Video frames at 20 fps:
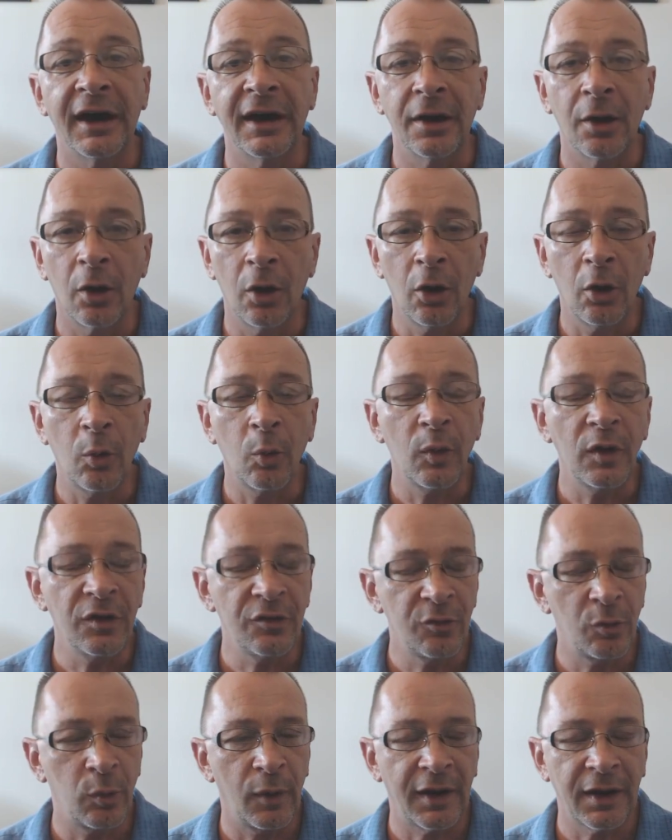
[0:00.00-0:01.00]
I
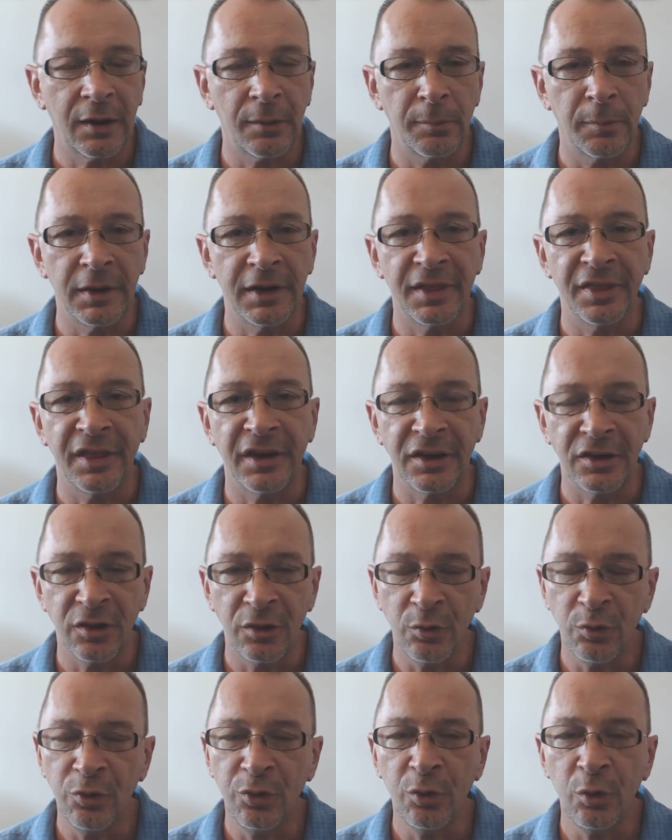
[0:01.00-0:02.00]
always recommend that
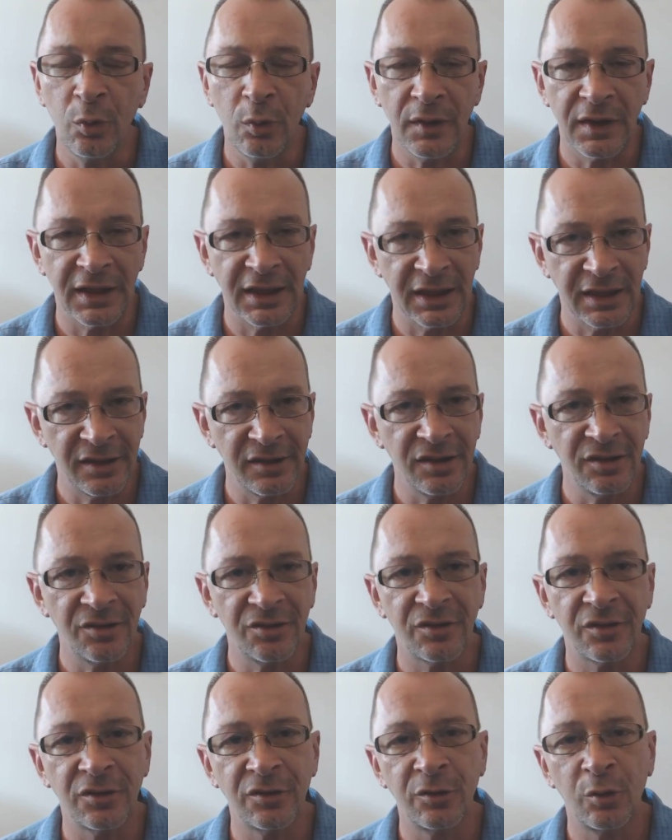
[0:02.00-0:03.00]
you do at
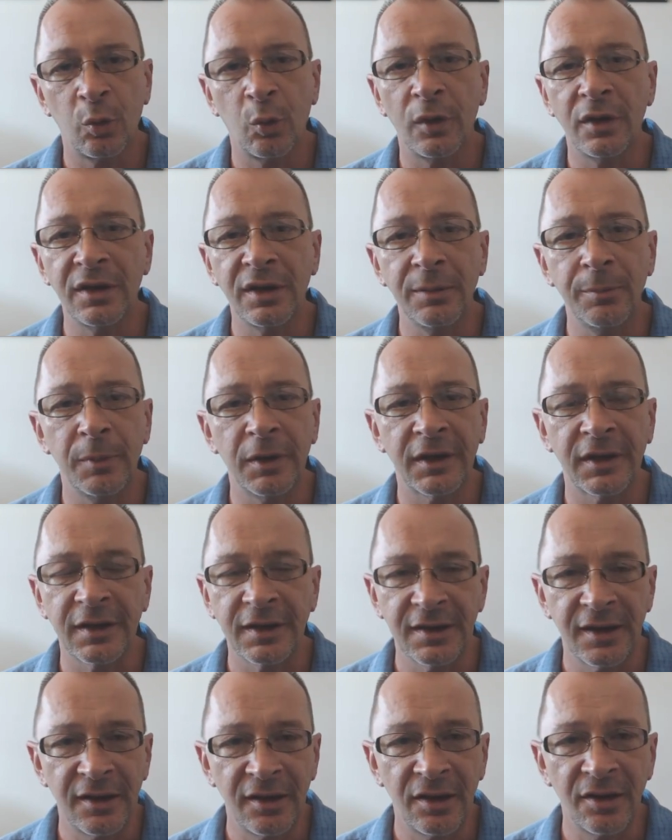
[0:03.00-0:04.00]
least a
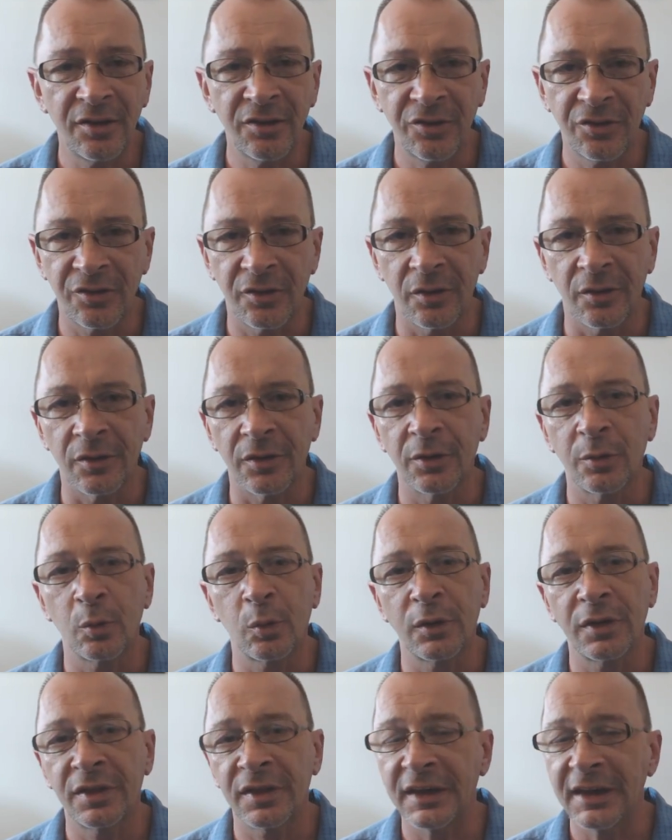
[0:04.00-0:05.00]
20-minute consult
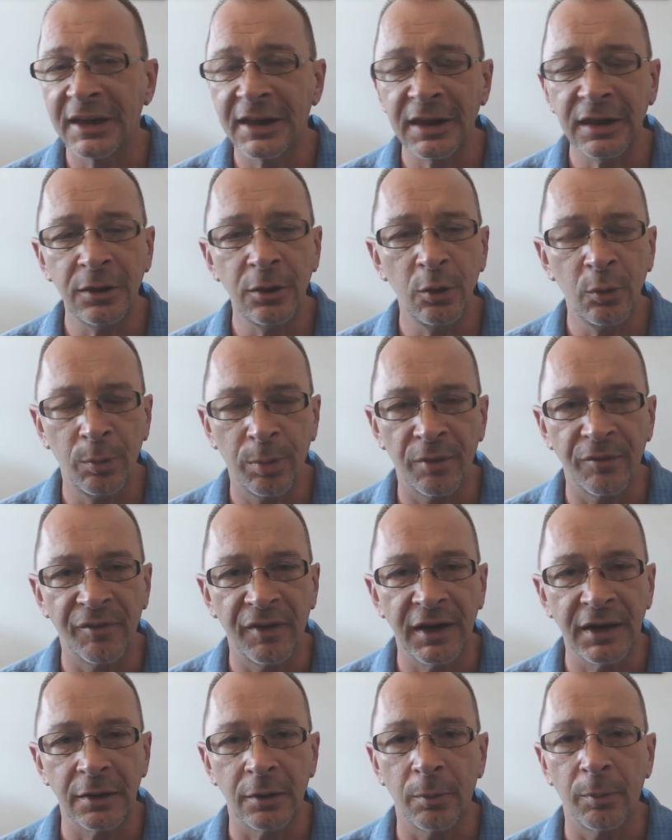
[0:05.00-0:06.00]
with any new
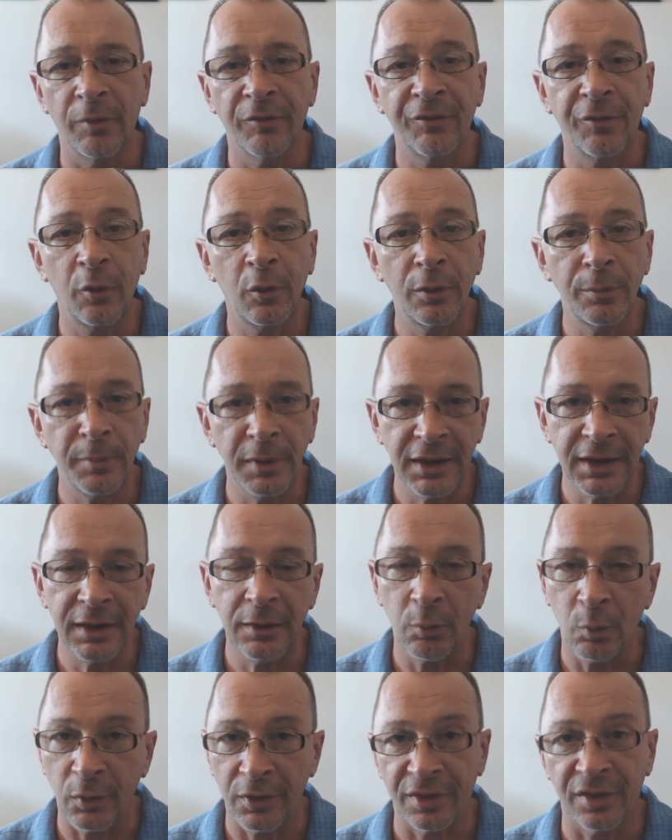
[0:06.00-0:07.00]
provider before
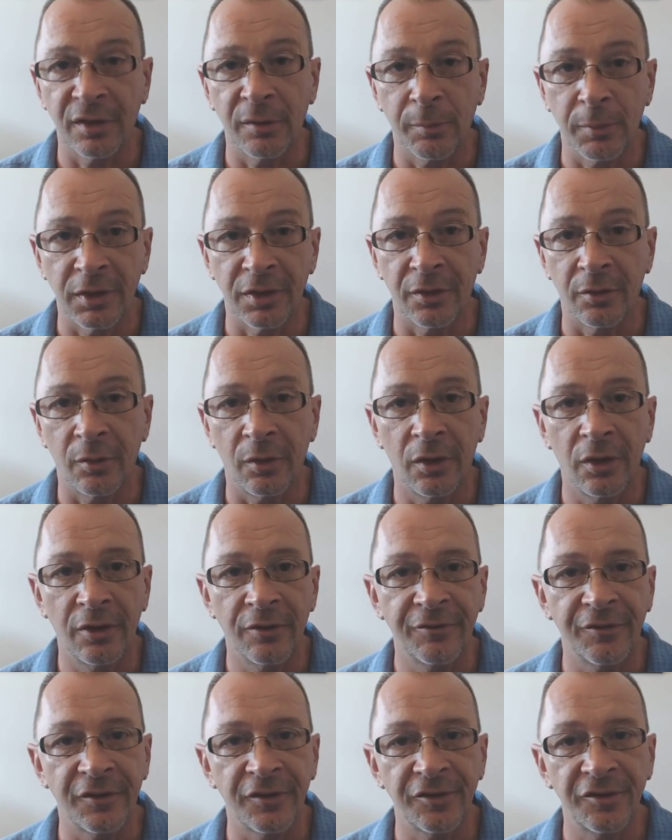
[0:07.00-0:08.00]
meeting with them in their
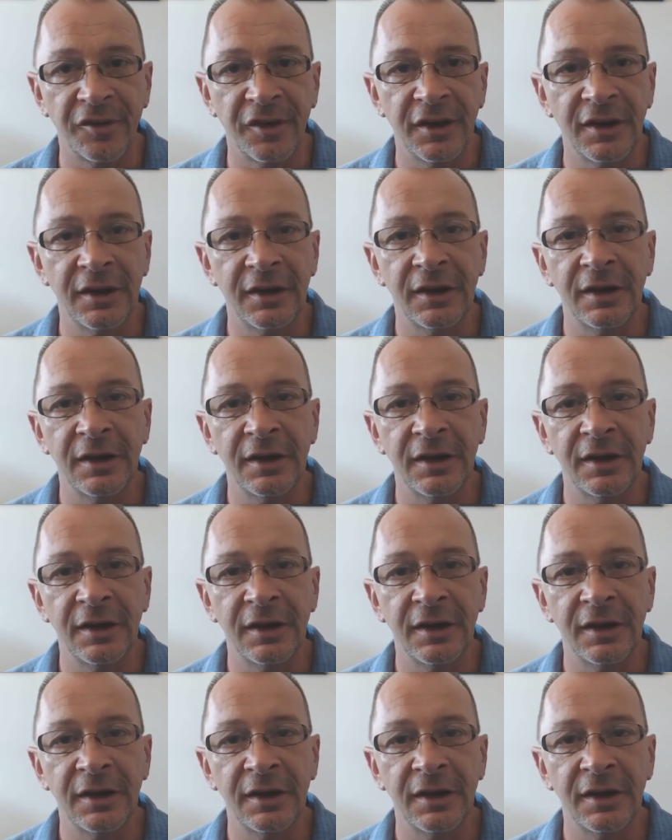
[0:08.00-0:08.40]
office.